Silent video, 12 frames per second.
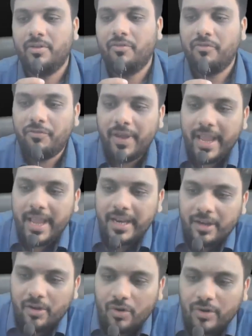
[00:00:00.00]

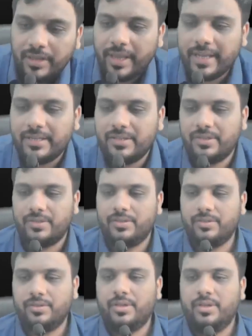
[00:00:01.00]
Very good. Yes.
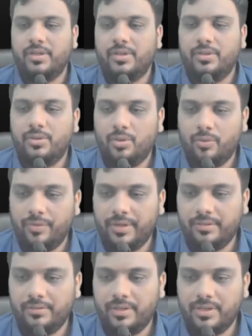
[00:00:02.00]

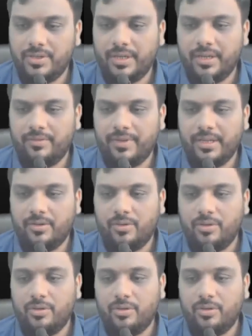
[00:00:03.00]
Dhruvin, Nishika, very good.